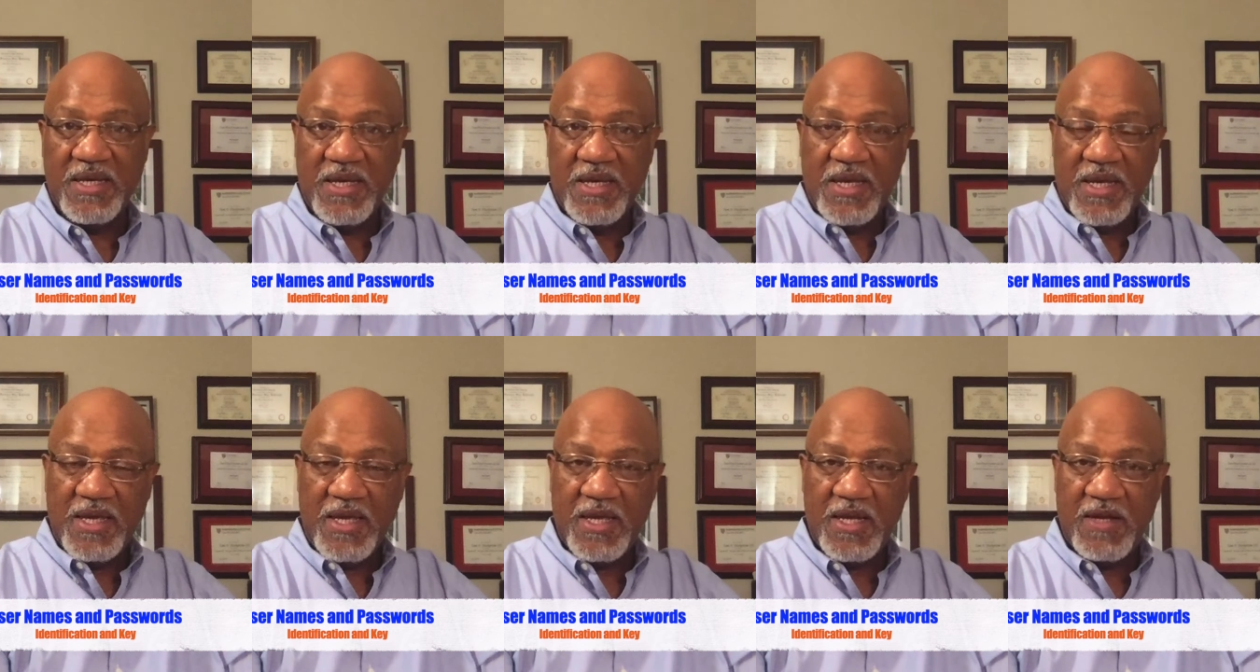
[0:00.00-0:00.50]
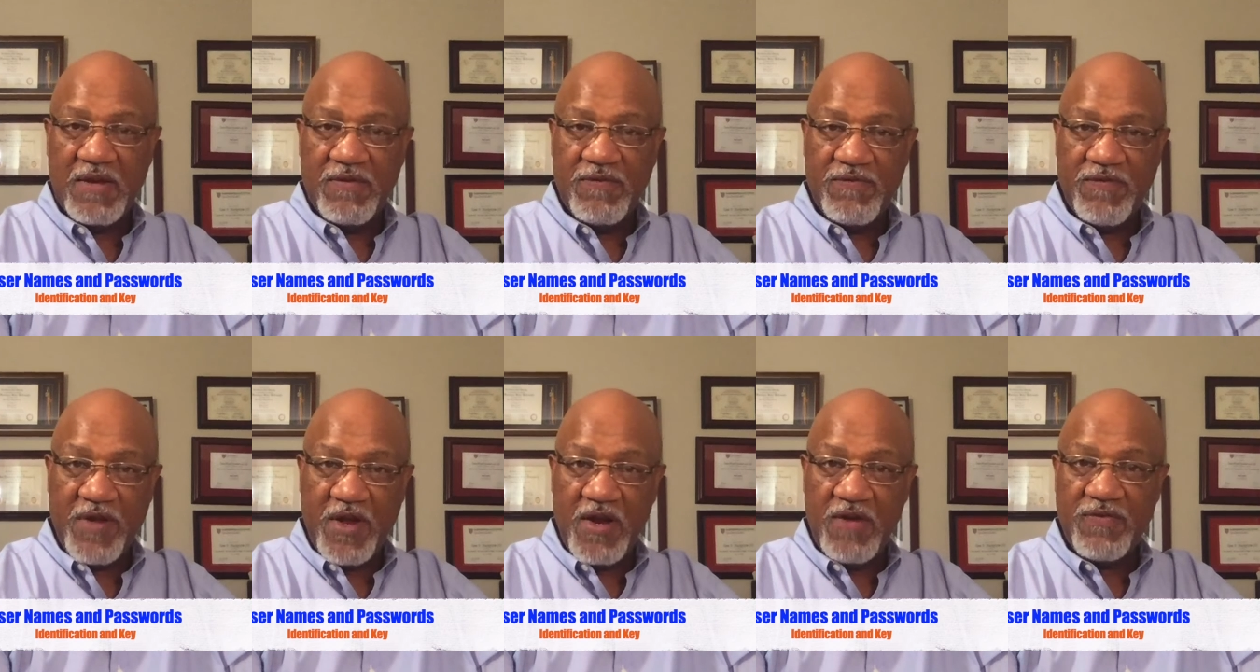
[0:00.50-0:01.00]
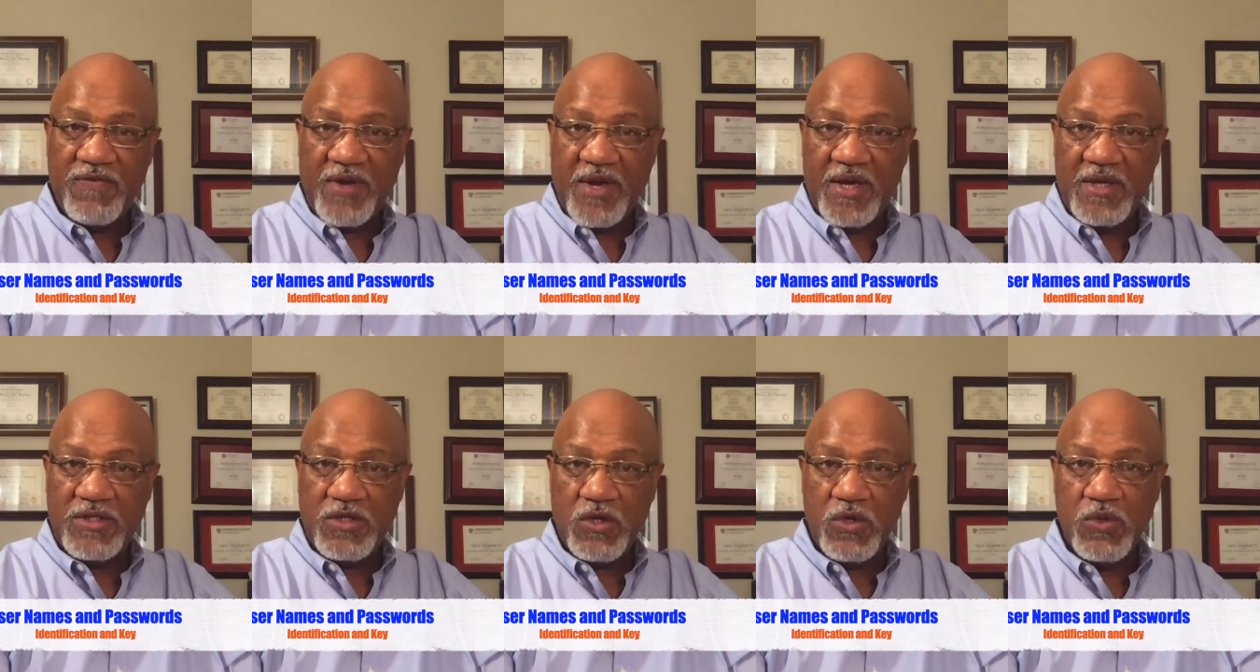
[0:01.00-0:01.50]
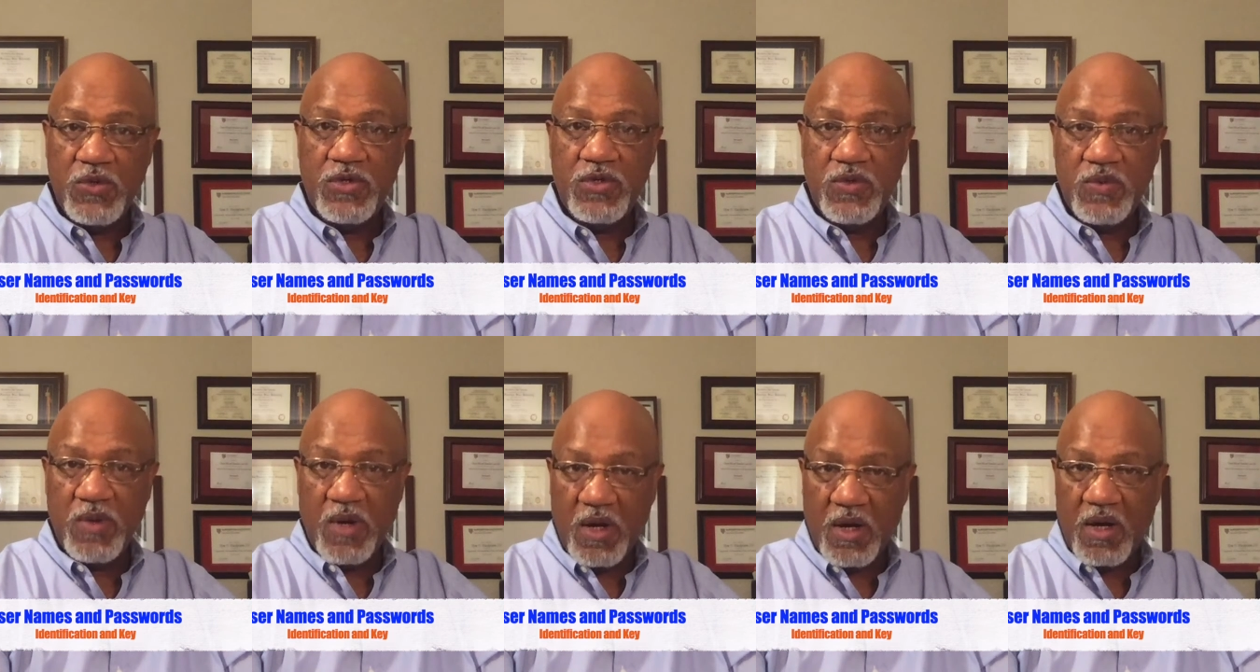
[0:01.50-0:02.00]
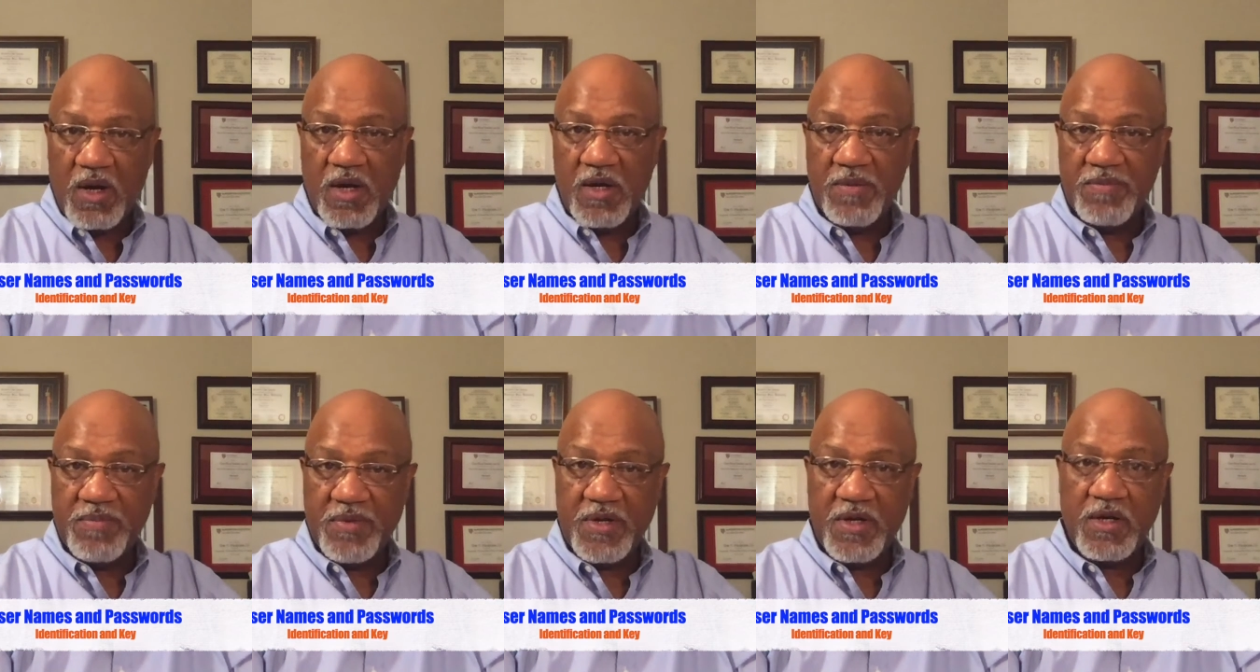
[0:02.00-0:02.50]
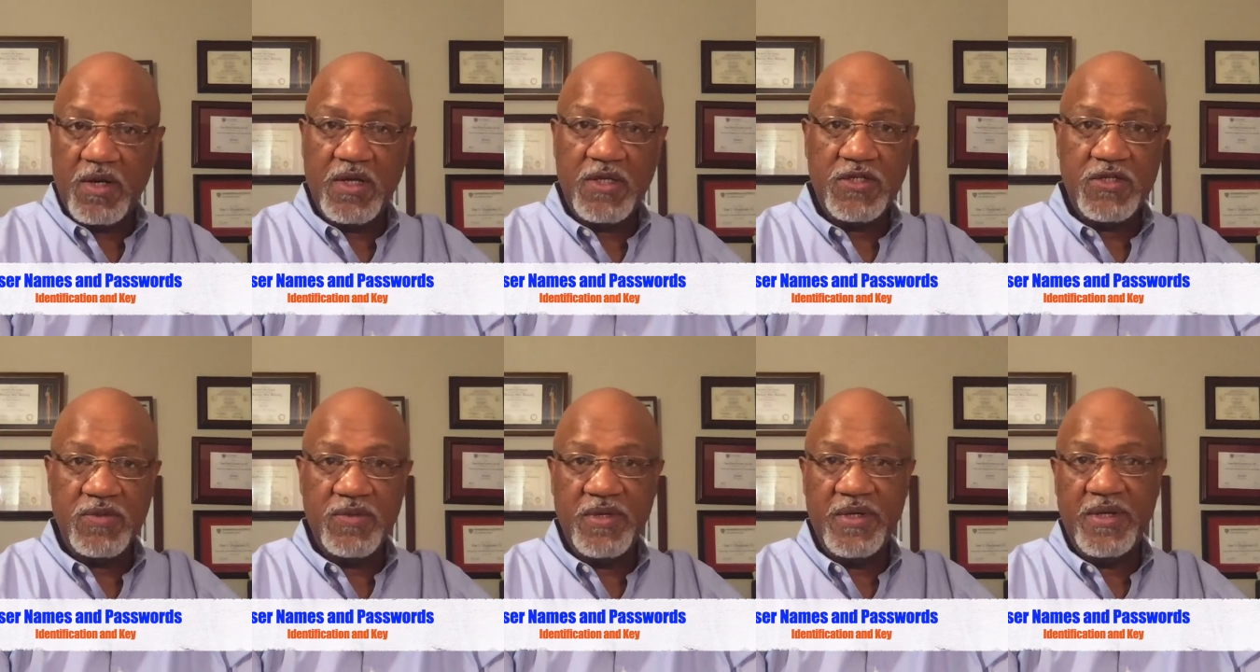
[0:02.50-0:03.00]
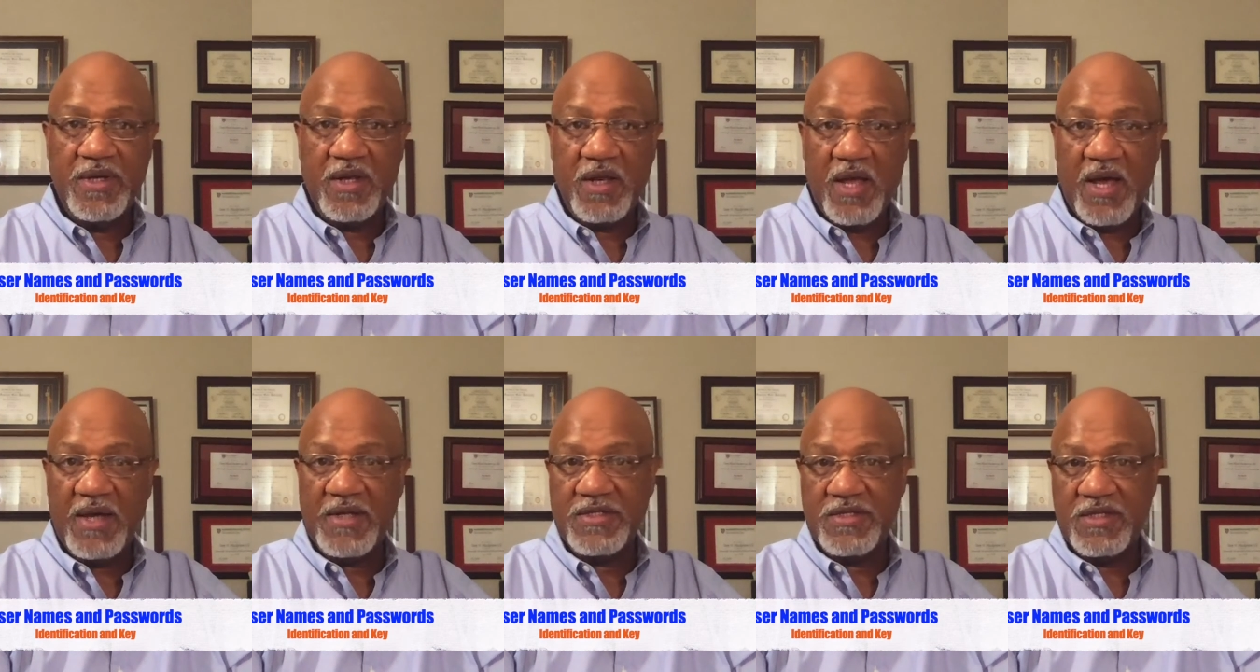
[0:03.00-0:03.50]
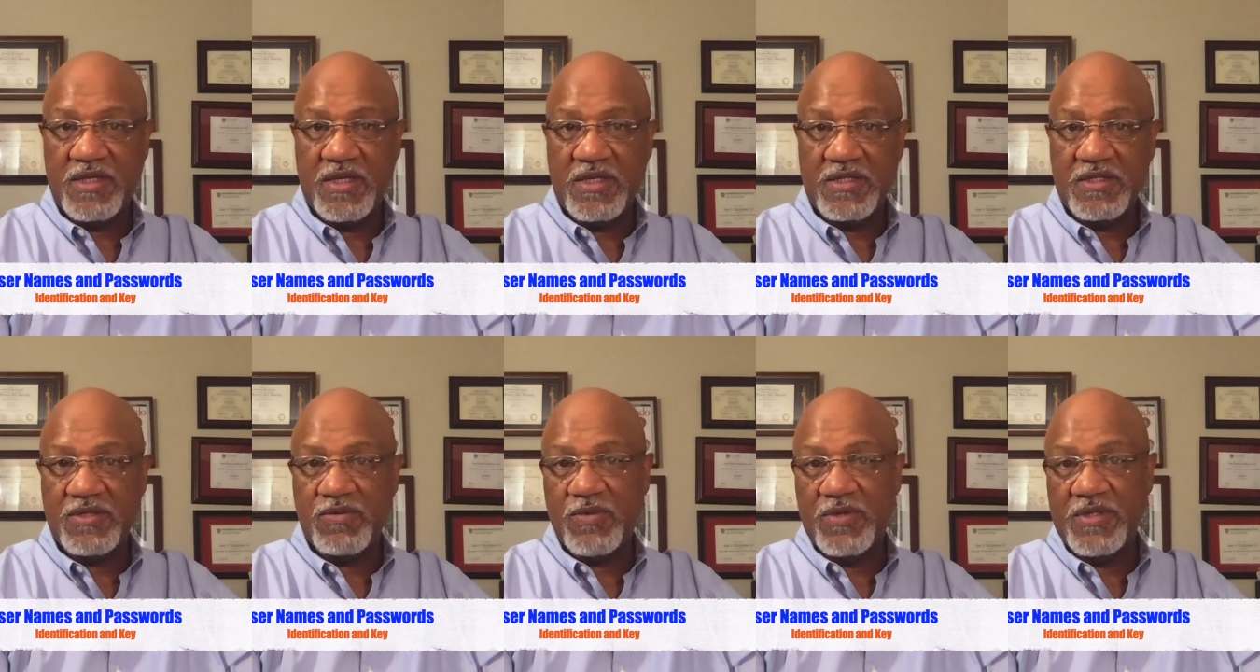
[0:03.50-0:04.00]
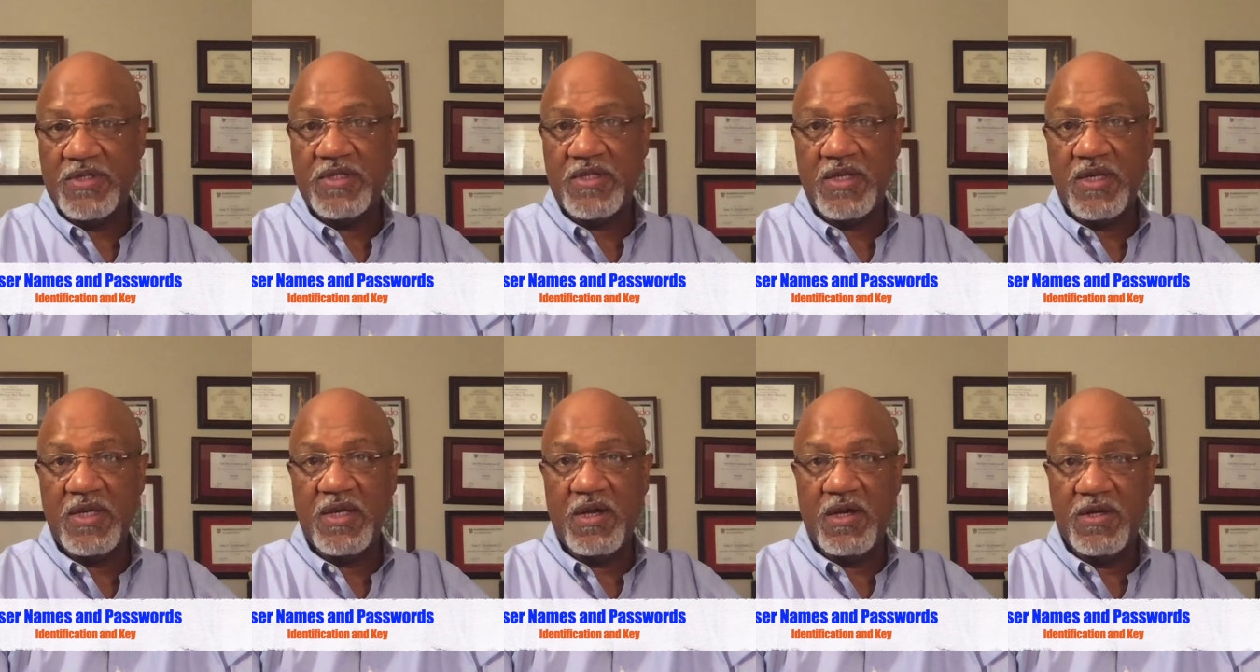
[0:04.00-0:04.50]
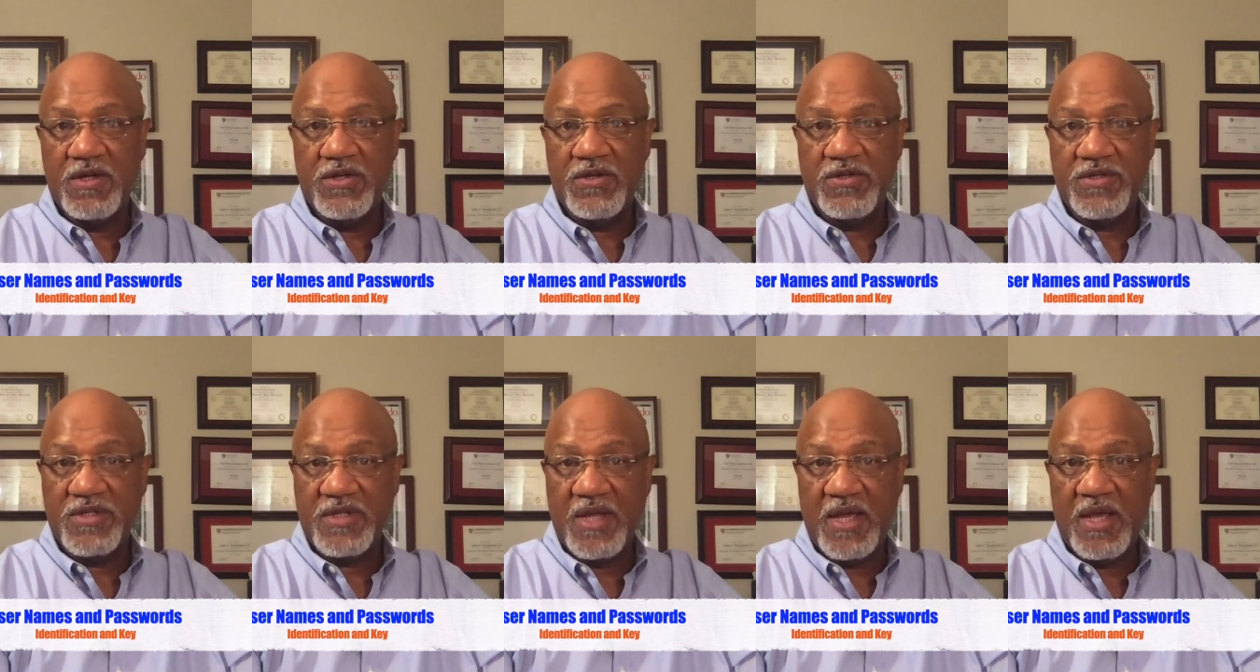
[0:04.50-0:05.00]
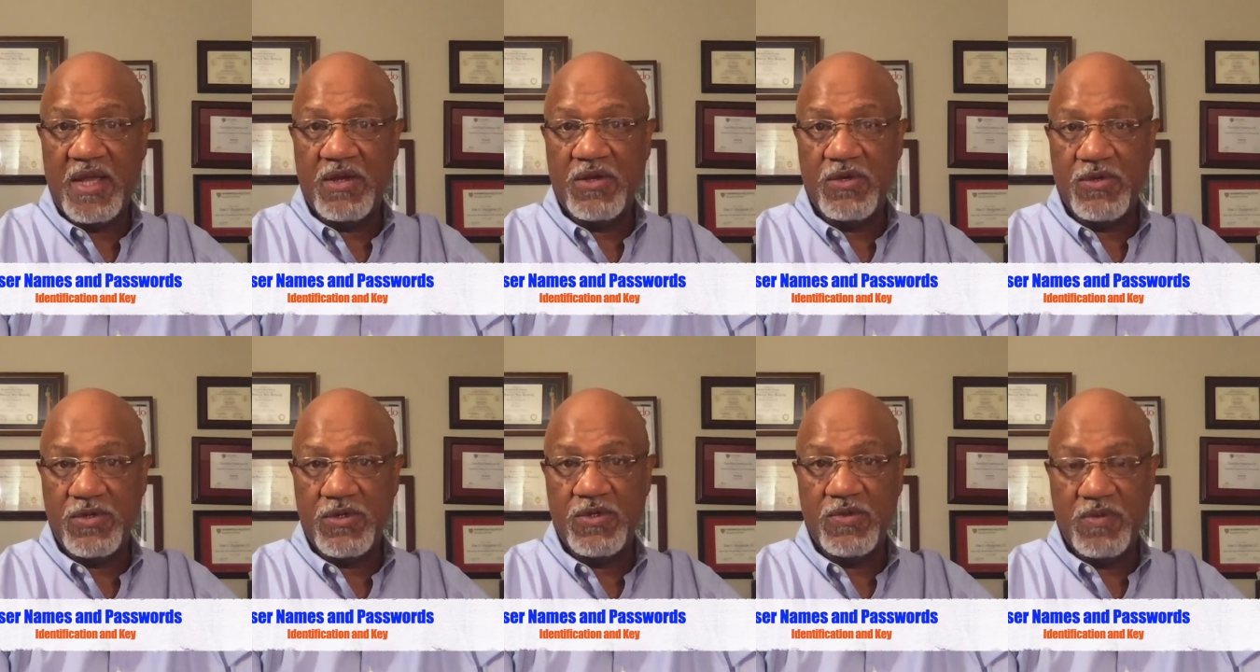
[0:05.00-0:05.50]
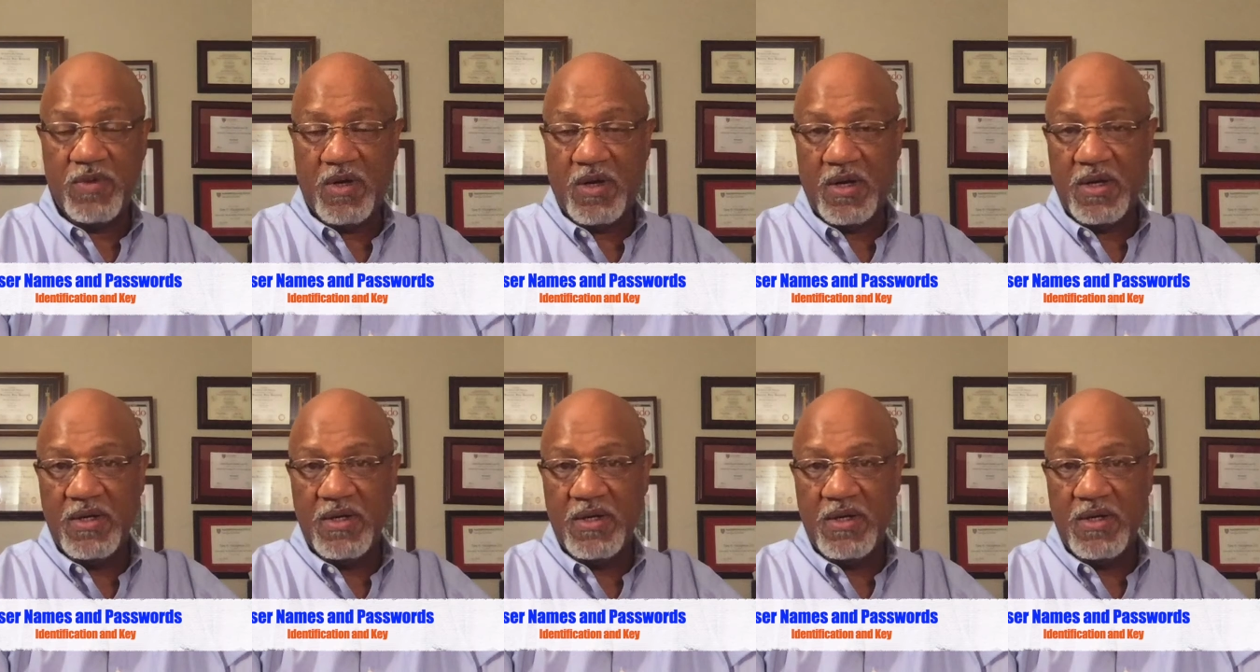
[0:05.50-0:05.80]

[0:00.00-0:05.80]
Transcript: It verifies who you are, but it also unlocks things once they understand who you are.